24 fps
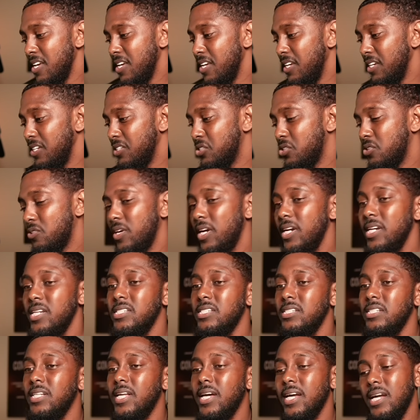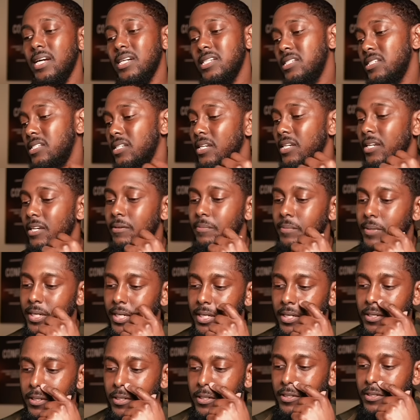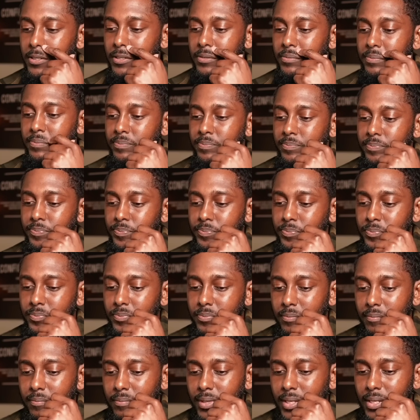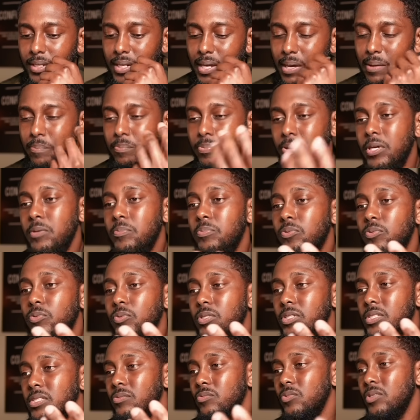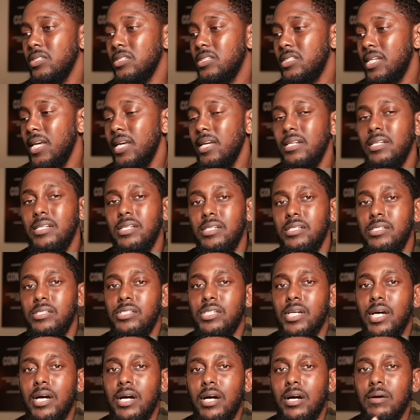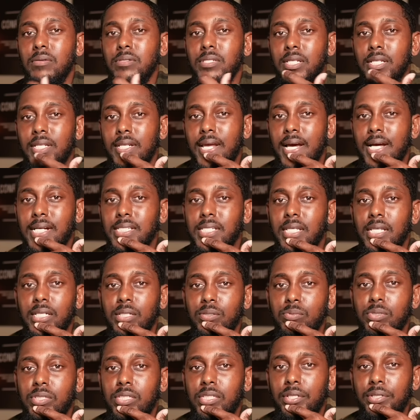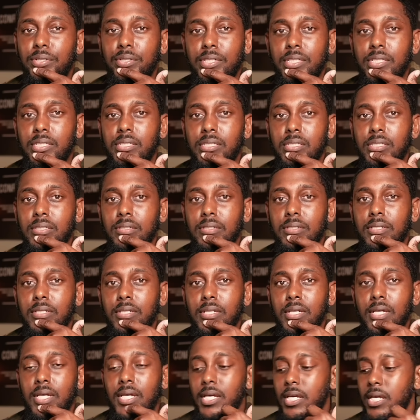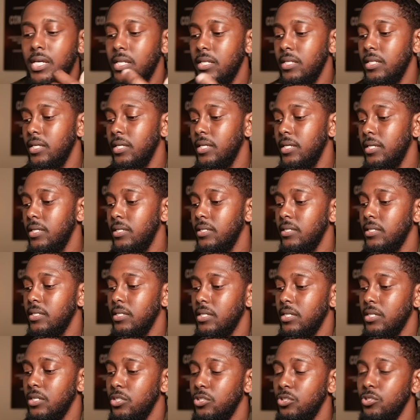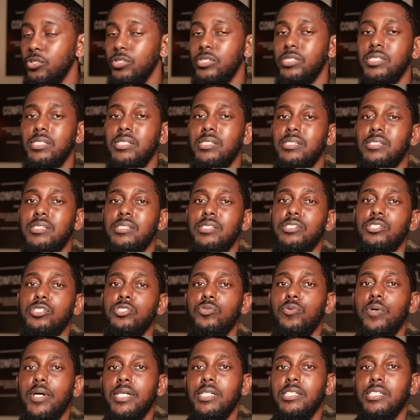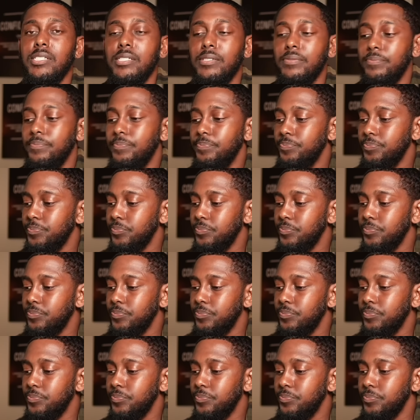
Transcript: it's crazy, like I said, man, that people would take these jobs and not take them serious. And then you will see a situation